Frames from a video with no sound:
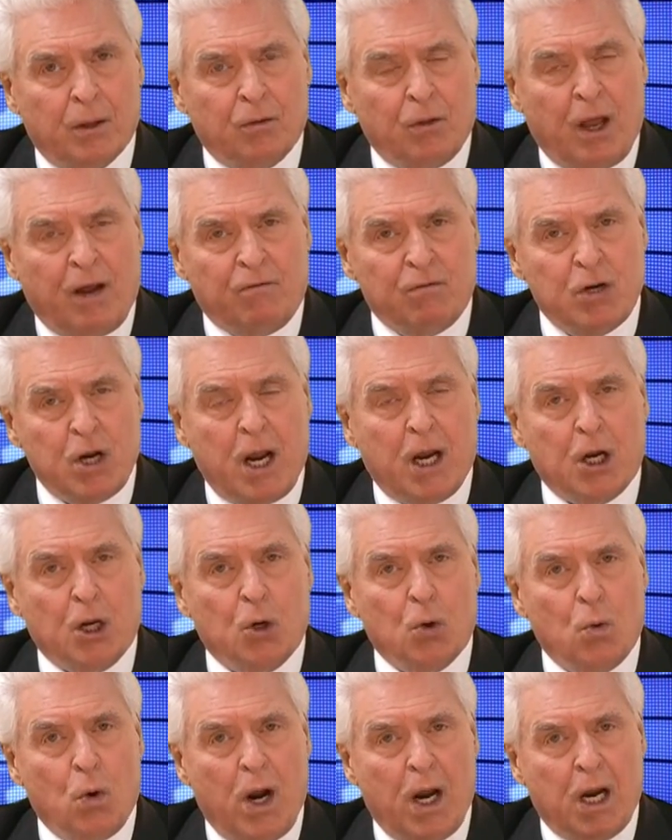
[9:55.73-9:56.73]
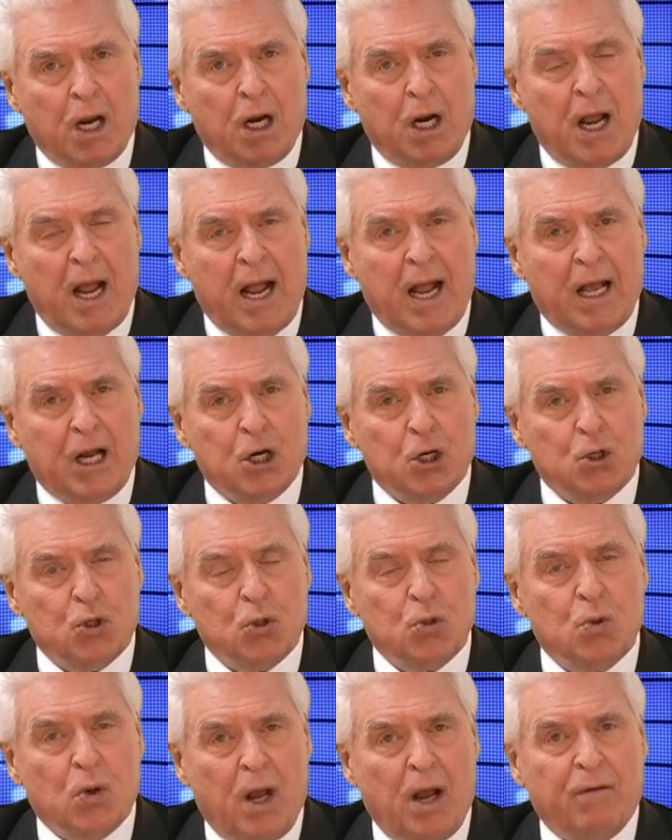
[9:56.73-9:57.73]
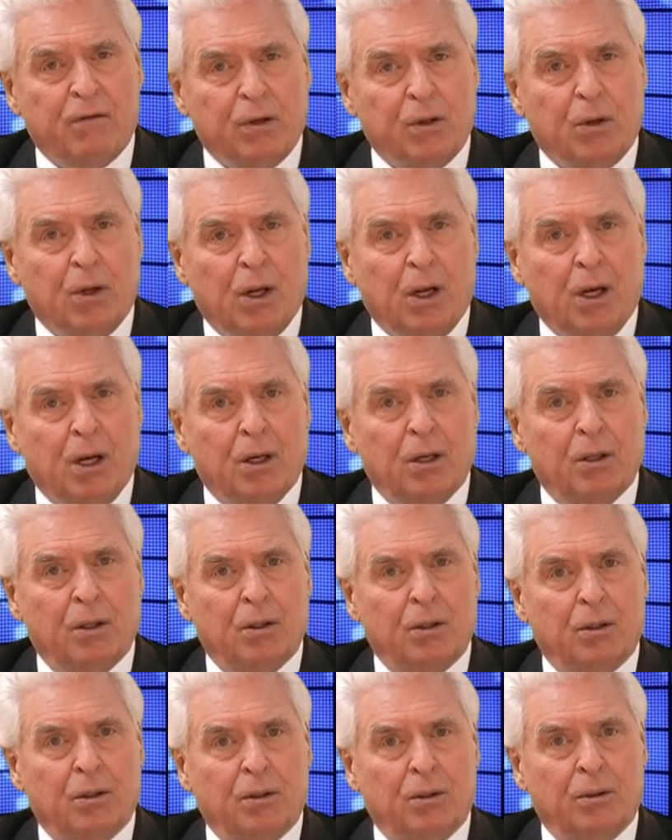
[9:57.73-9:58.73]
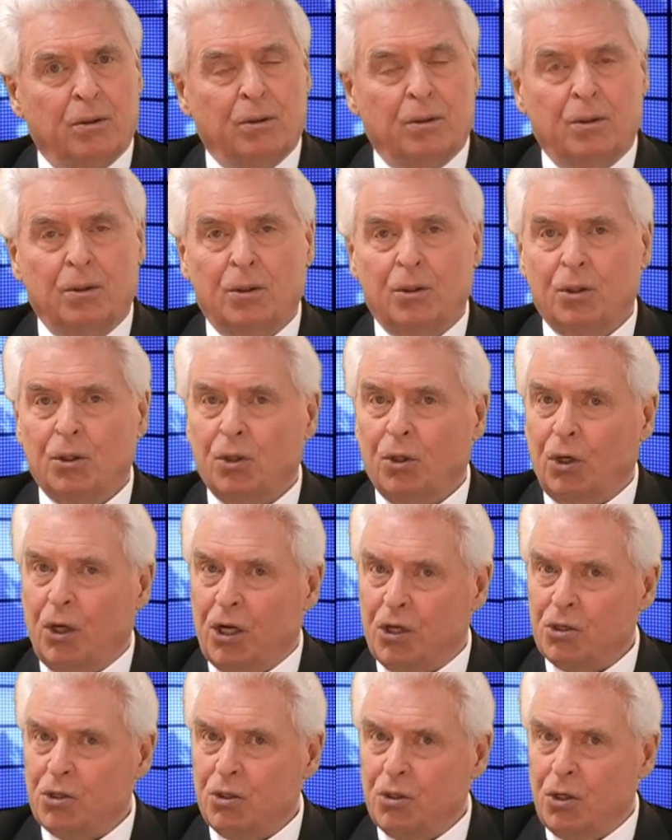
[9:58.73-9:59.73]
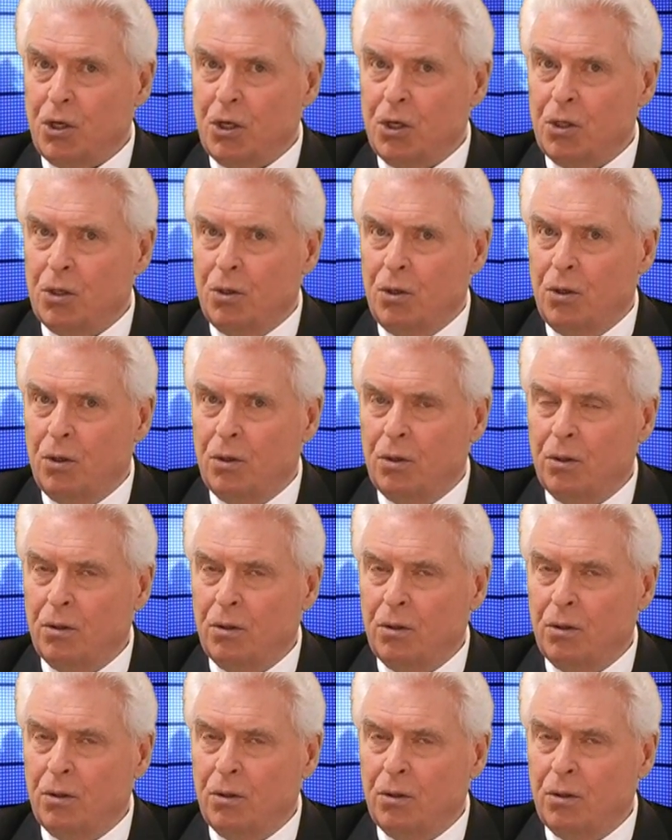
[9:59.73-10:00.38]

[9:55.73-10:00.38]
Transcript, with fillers: They've taken away and added to, haven't they? Yes, indeed.